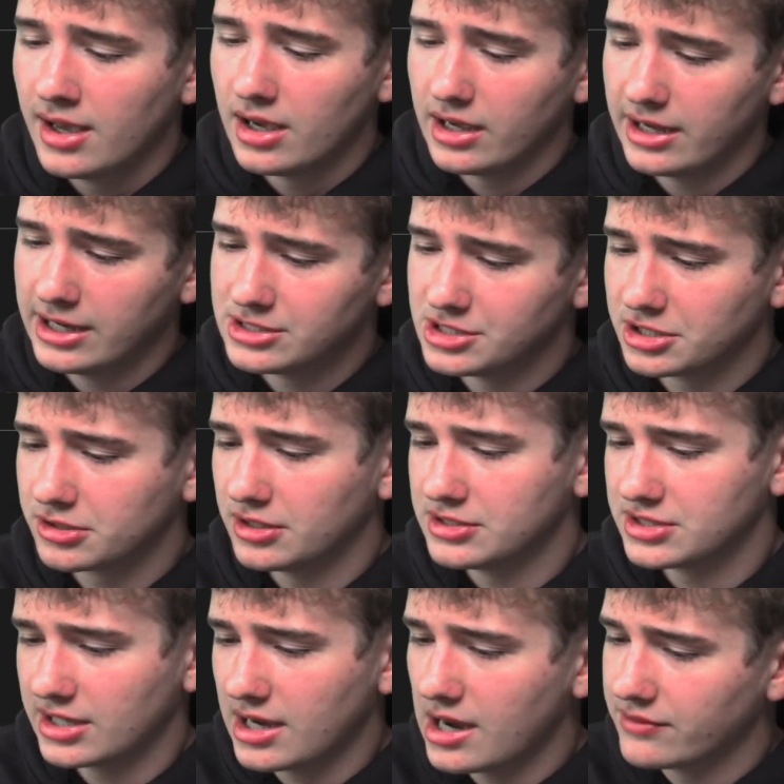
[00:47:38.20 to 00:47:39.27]
AJ
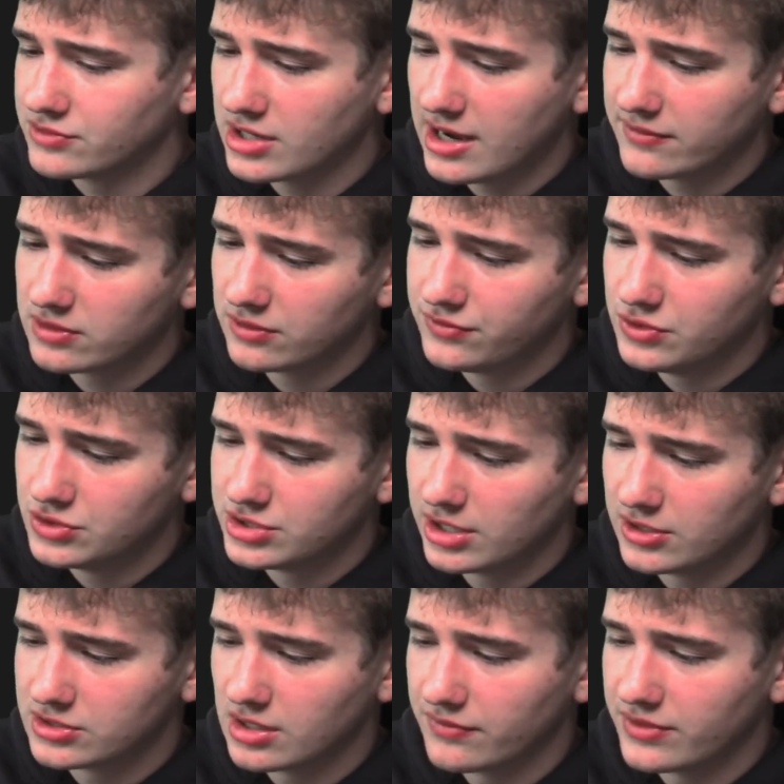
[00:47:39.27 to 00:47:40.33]
Green's a guy I've drafted a few
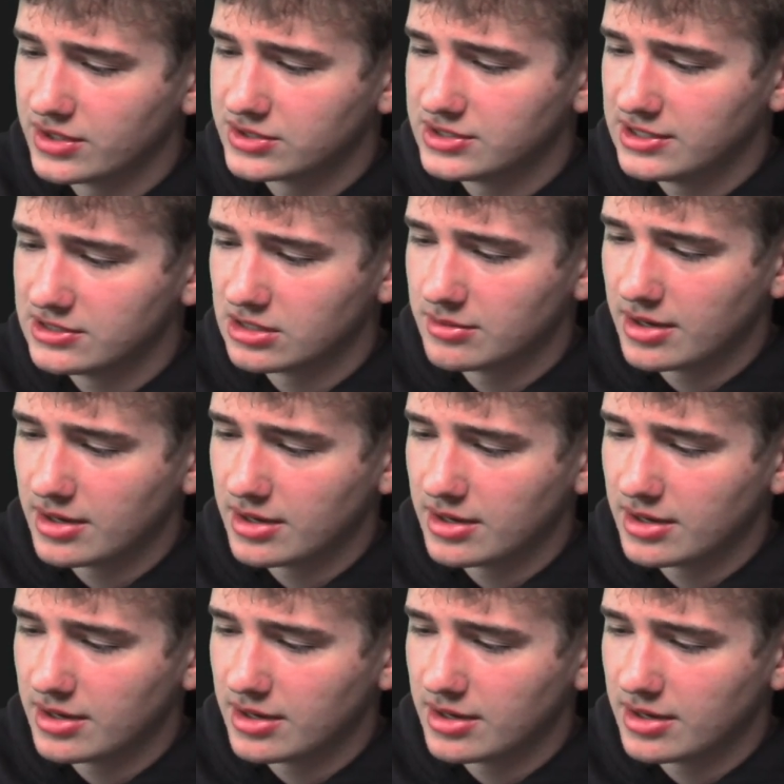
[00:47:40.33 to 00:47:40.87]
shares of this season.